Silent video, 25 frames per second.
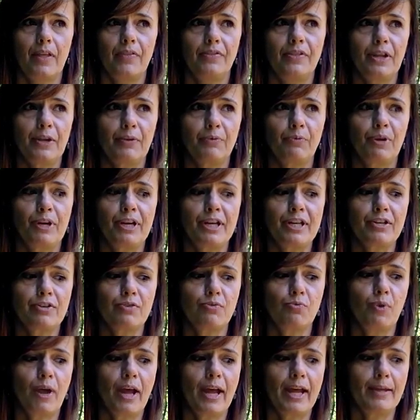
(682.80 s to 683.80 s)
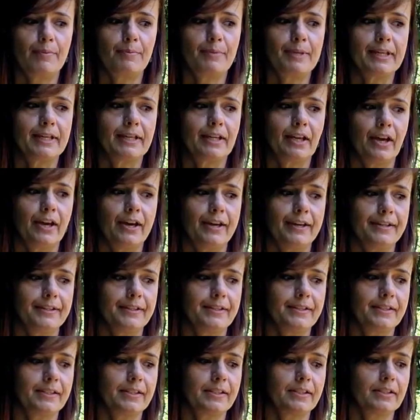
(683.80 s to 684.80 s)
They're running away
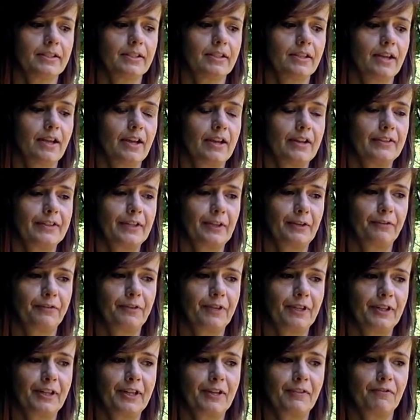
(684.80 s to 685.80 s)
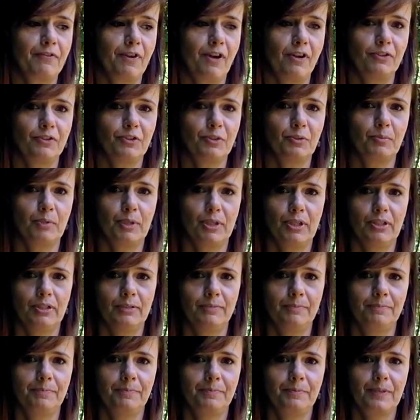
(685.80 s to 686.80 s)
because they're feeling vulnerable
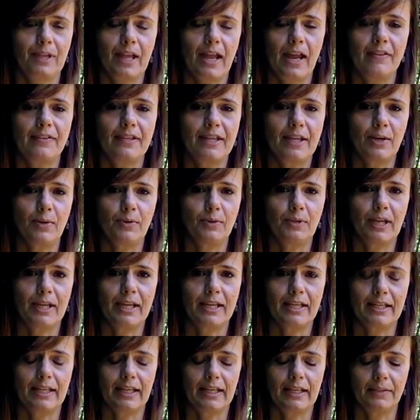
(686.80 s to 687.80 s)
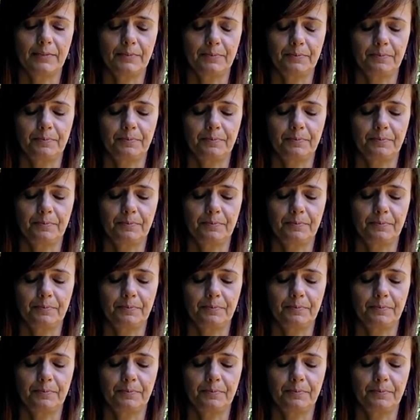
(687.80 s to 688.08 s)
and they don't like it.